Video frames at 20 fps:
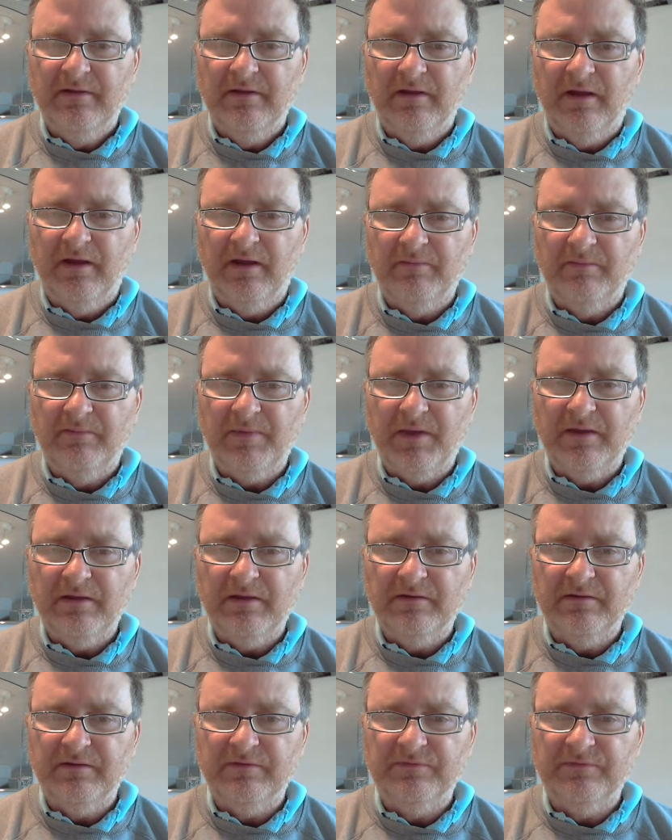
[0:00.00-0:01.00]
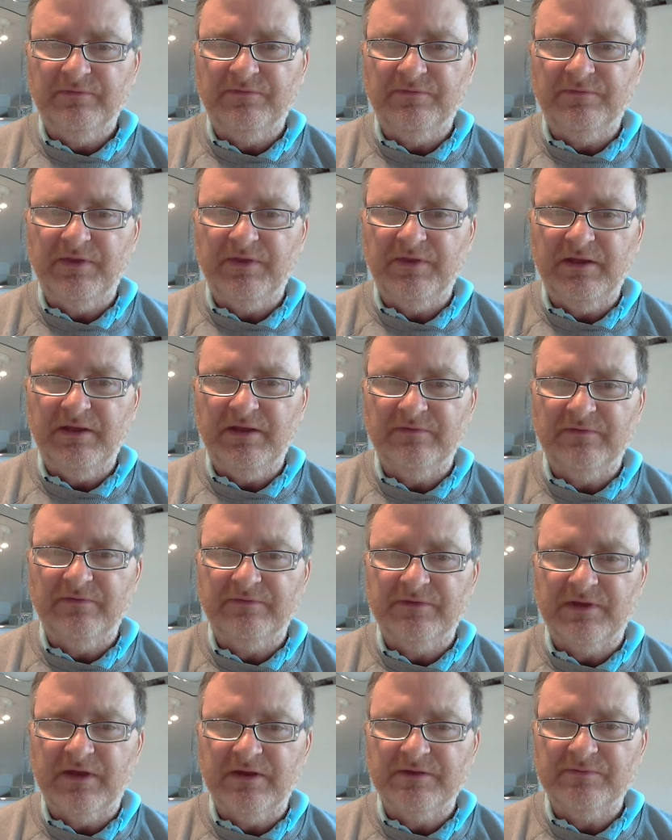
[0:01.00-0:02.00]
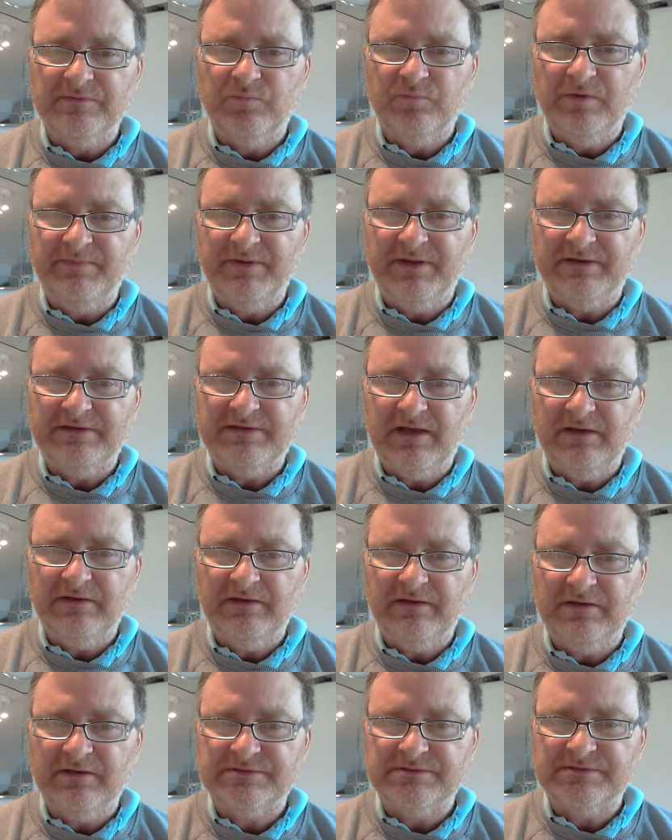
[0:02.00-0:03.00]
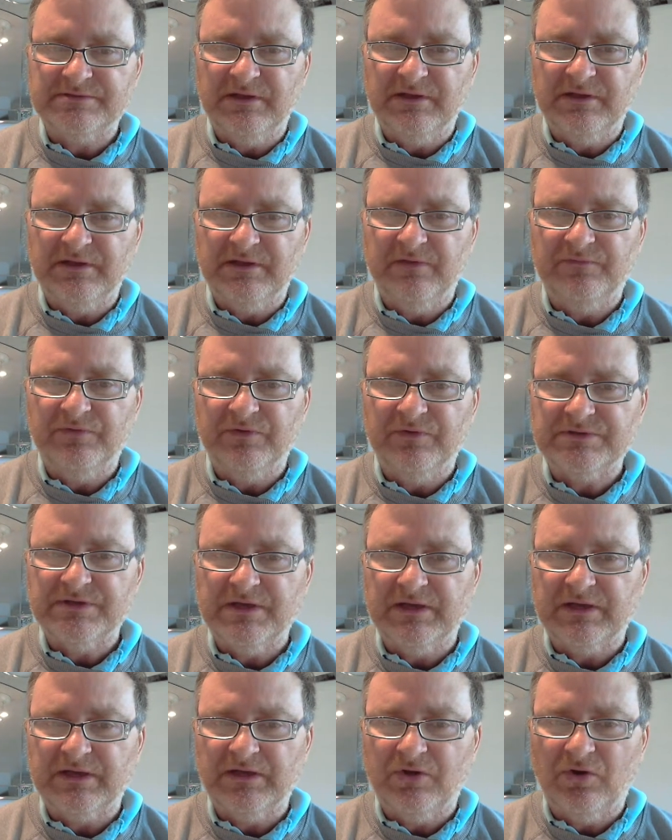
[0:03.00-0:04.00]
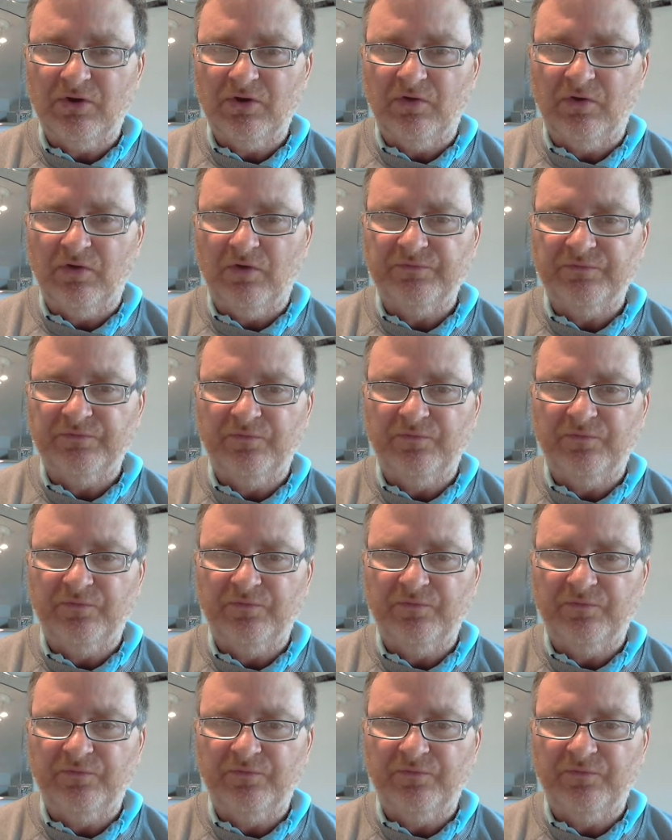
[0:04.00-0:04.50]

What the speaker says: there will be a tendency, if you're taking it off,